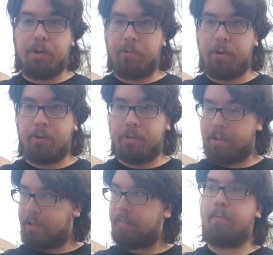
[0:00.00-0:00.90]

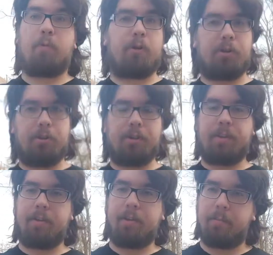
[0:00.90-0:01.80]
Rhodes before it turned to
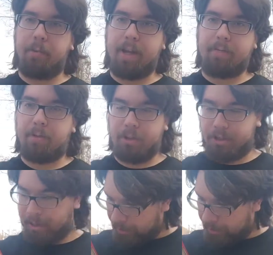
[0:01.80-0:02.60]
the black version.